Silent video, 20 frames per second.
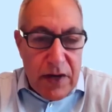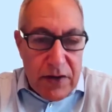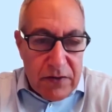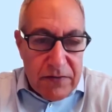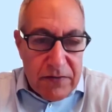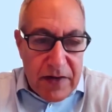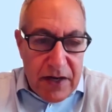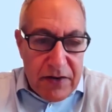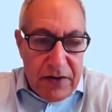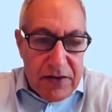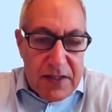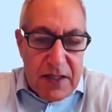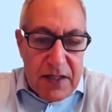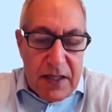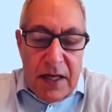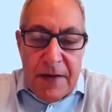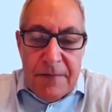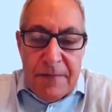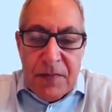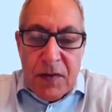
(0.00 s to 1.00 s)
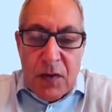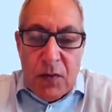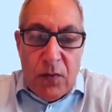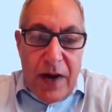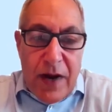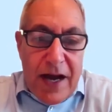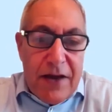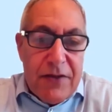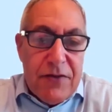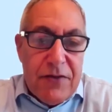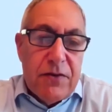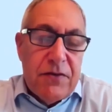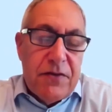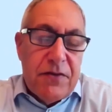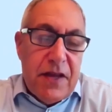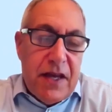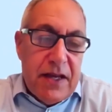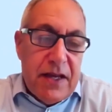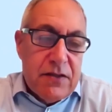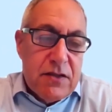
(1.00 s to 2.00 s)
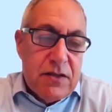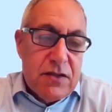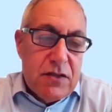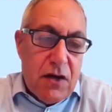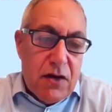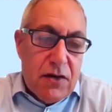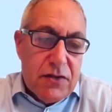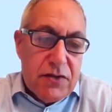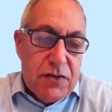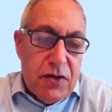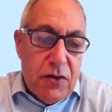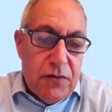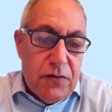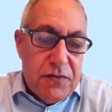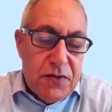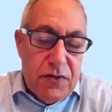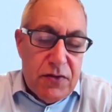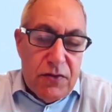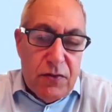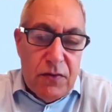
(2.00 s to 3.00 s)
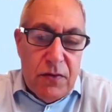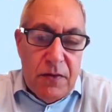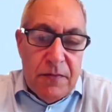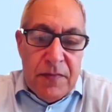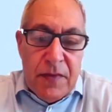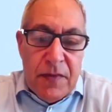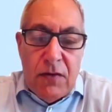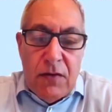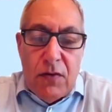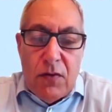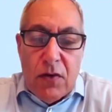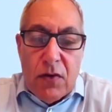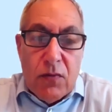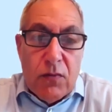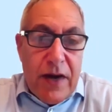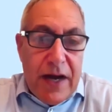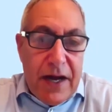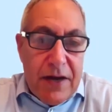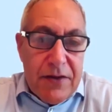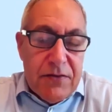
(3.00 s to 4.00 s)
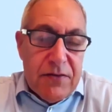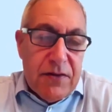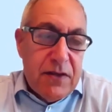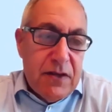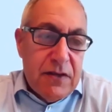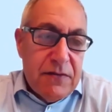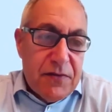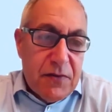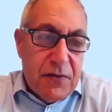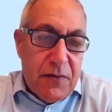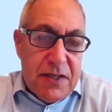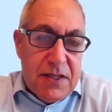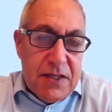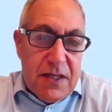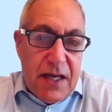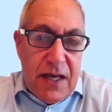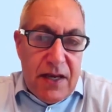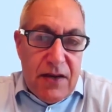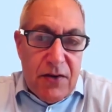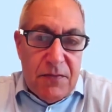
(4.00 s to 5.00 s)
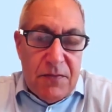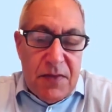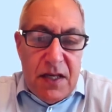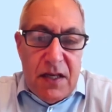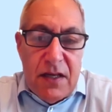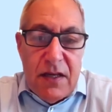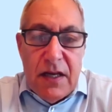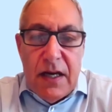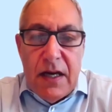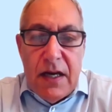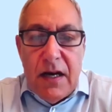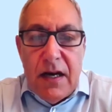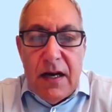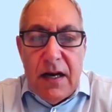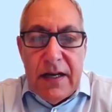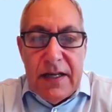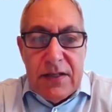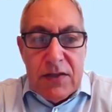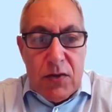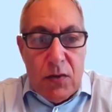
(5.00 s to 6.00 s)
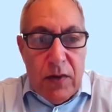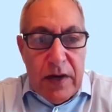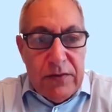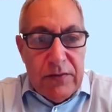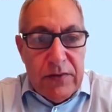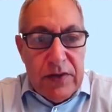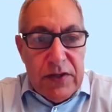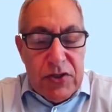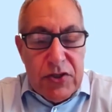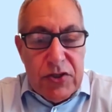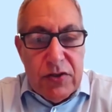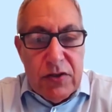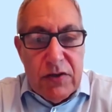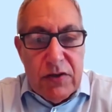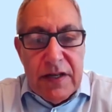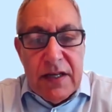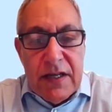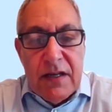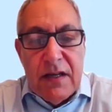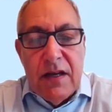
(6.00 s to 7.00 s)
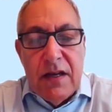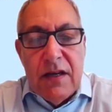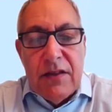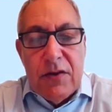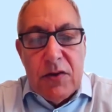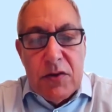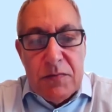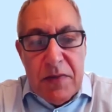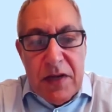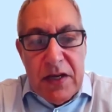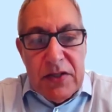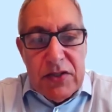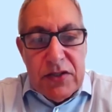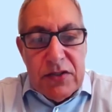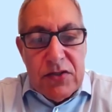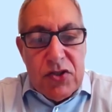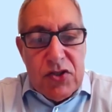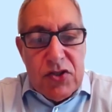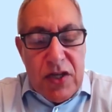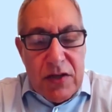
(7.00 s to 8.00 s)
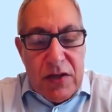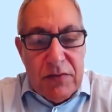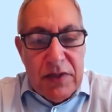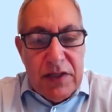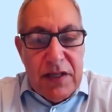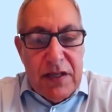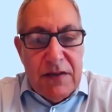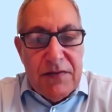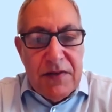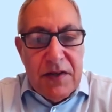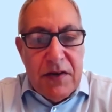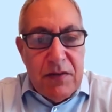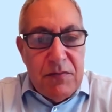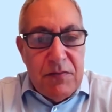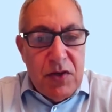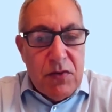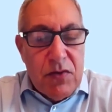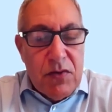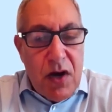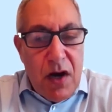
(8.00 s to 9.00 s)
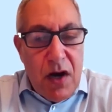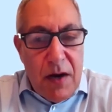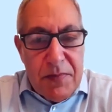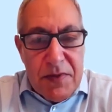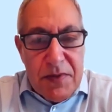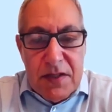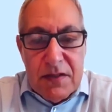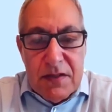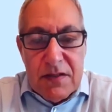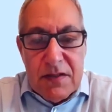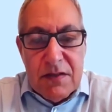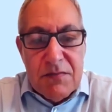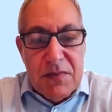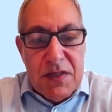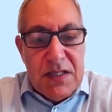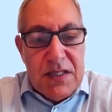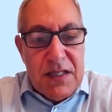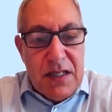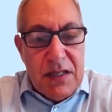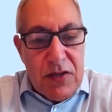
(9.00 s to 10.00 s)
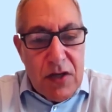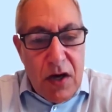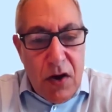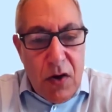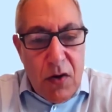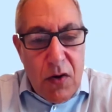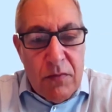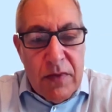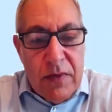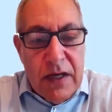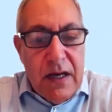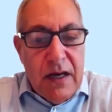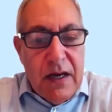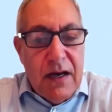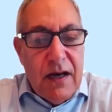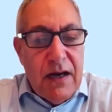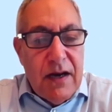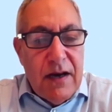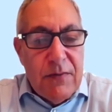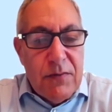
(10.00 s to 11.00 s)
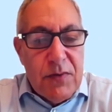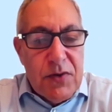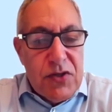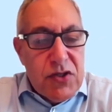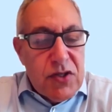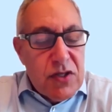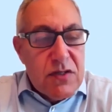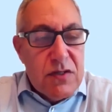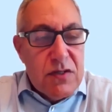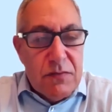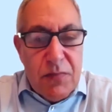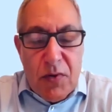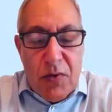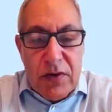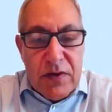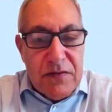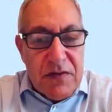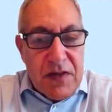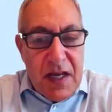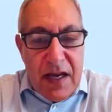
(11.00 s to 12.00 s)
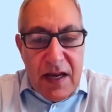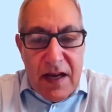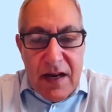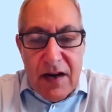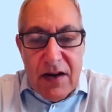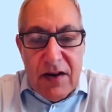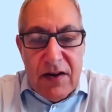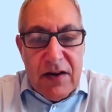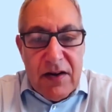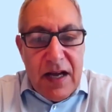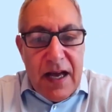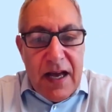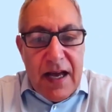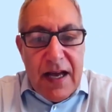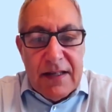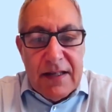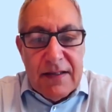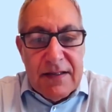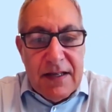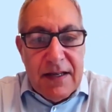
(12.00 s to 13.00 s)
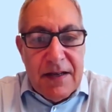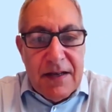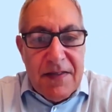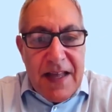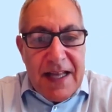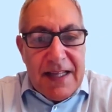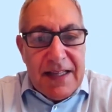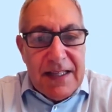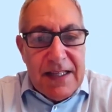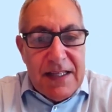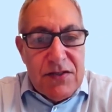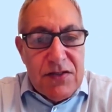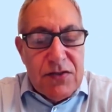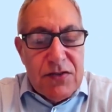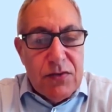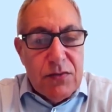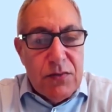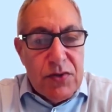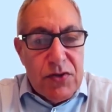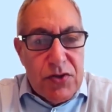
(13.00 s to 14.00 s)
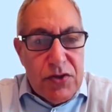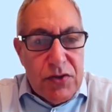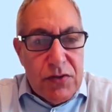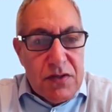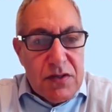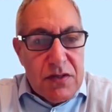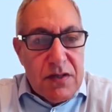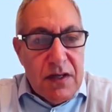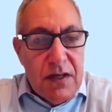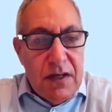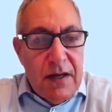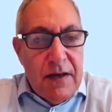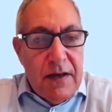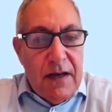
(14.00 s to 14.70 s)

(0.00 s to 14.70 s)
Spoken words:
rhinovirus rather than SARS-CoV-2 or rather than influenza A or B is quite reassuring. Those patients generally, if they're immunocompetent, can be sent home with just supportive care, and that leads to reduced